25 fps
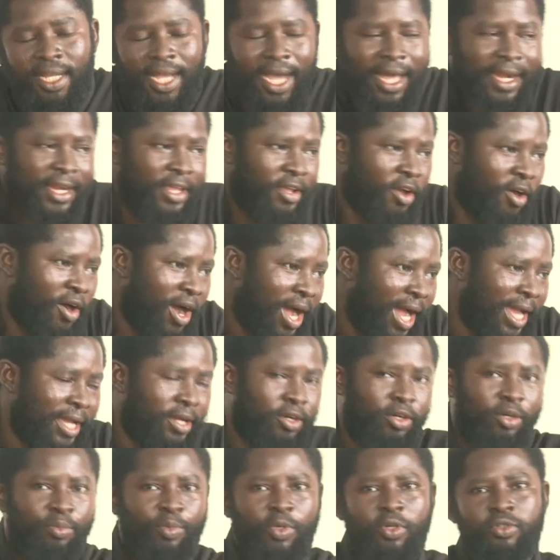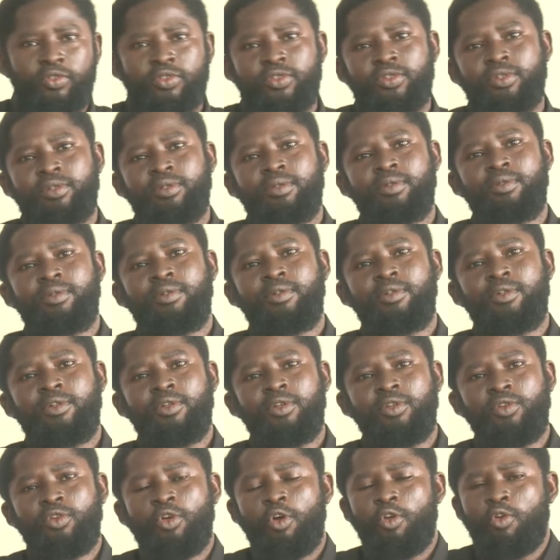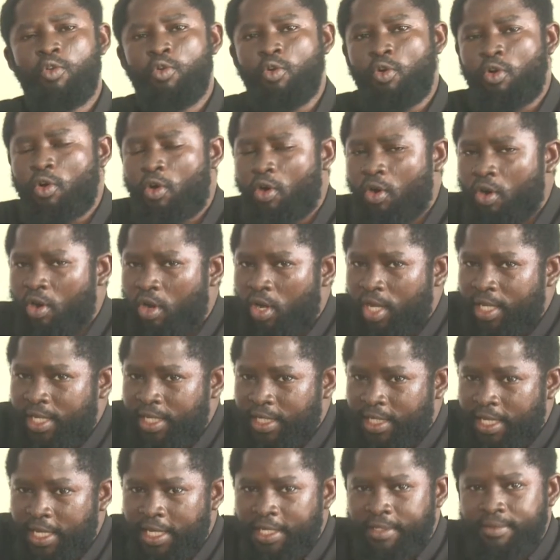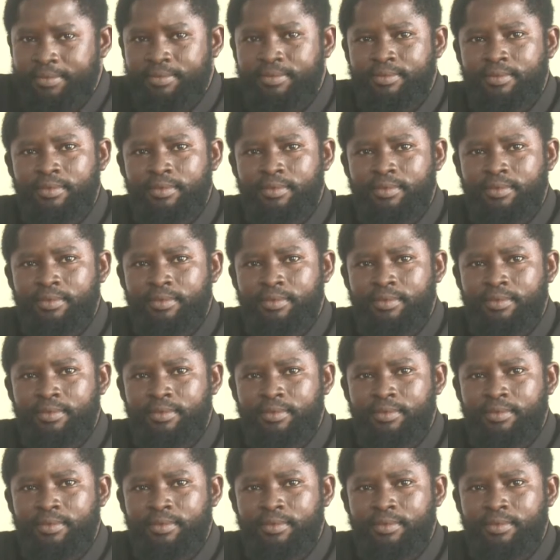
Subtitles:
carry your high come out. No look again.